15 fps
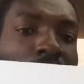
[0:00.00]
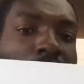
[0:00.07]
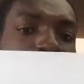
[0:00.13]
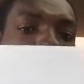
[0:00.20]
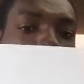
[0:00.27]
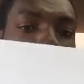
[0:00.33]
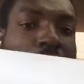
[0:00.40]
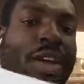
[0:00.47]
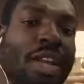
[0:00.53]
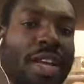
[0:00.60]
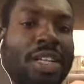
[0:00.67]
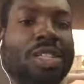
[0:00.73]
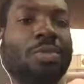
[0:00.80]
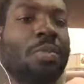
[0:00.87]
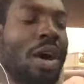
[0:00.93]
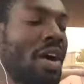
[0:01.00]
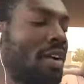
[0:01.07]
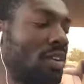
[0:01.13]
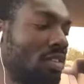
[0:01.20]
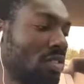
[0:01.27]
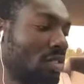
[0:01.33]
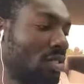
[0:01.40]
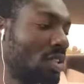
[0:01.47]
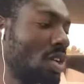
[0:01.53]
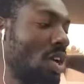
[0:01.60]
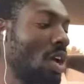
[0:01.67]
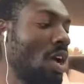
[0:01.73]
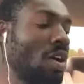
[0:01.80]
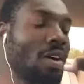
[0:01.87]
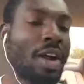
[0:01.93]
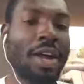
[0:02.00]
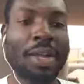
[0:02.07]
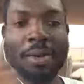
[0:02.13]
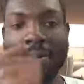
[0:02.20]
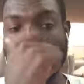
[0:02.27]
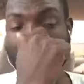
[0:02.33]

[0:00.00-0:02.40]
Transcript: before it expires. Right.